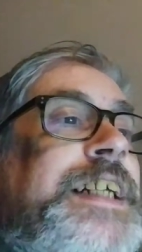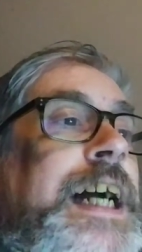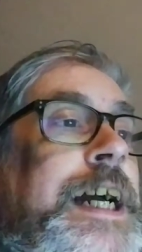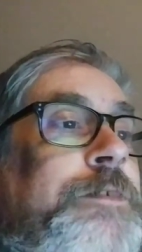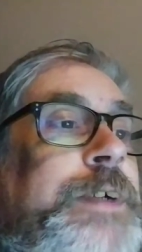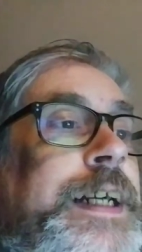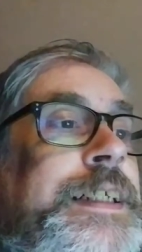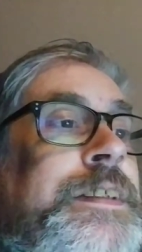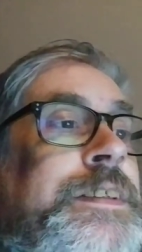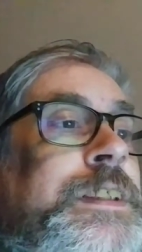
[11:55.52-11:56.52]
I've
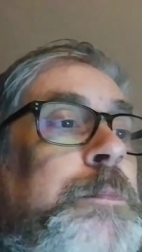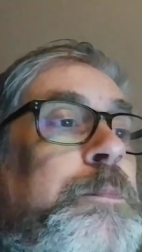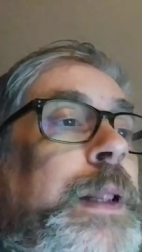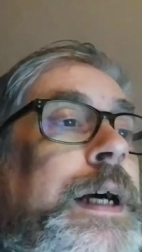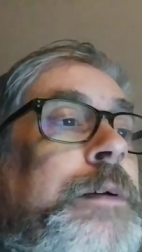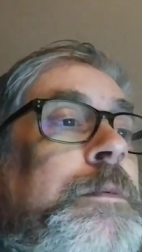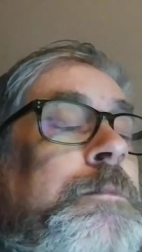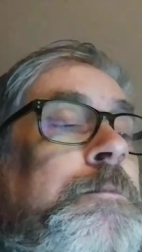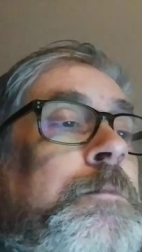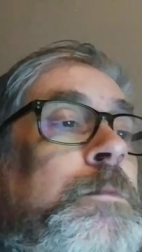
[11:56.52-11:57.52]
got some
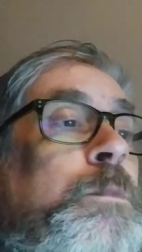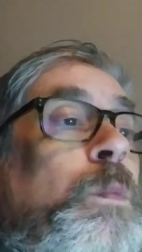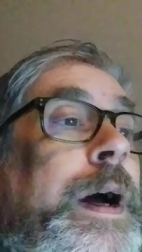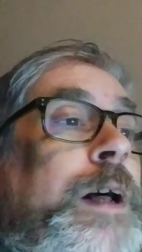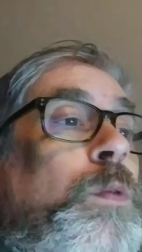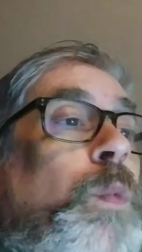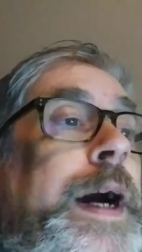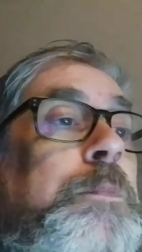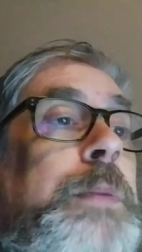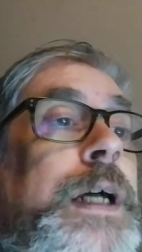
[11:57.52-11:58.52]
Plumb, well,
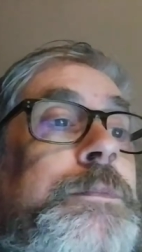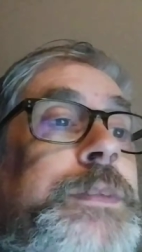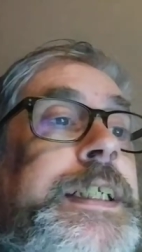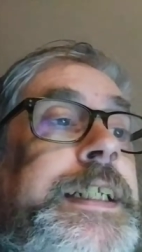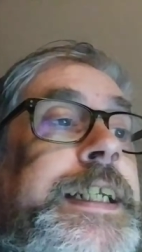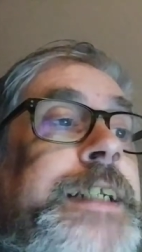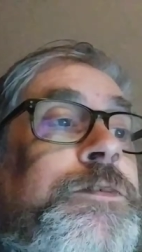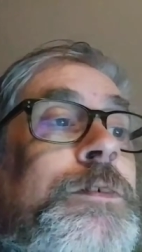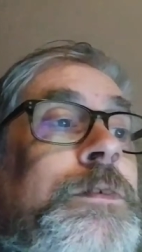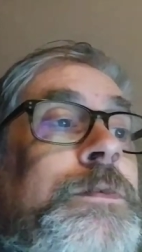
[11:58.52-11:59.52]
one Plumb CD
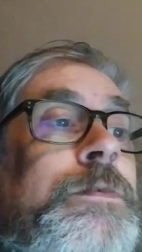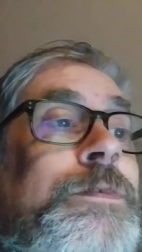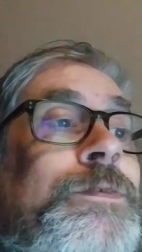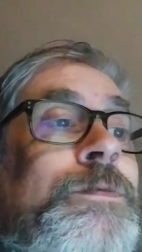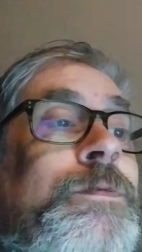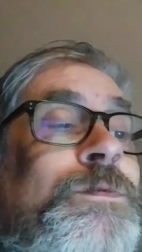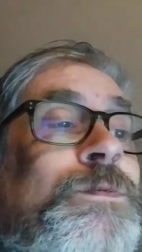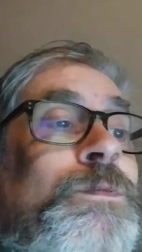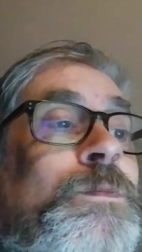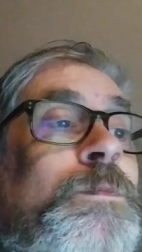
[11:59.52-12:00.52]
f-
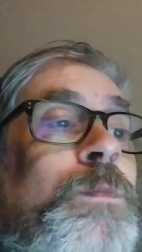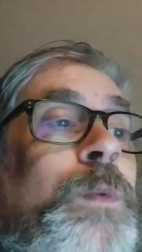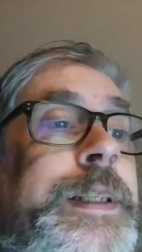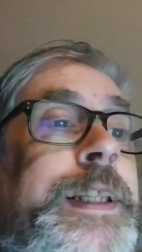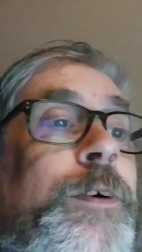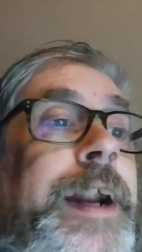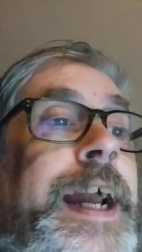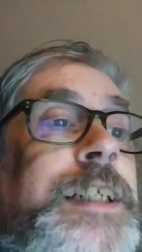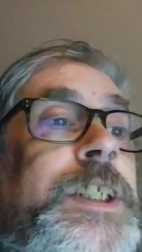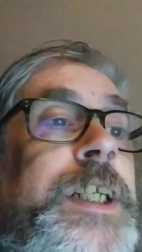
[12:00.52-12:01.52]
when they were
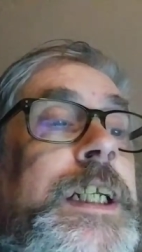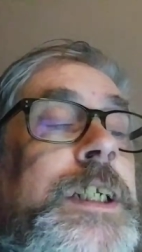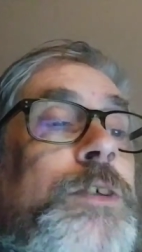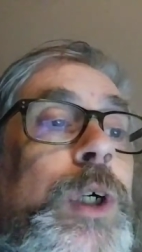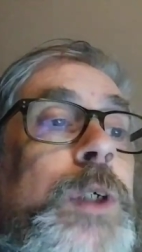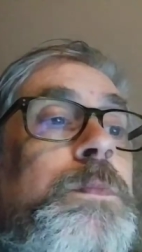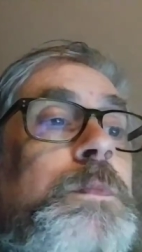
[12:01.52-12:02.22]
actually a group.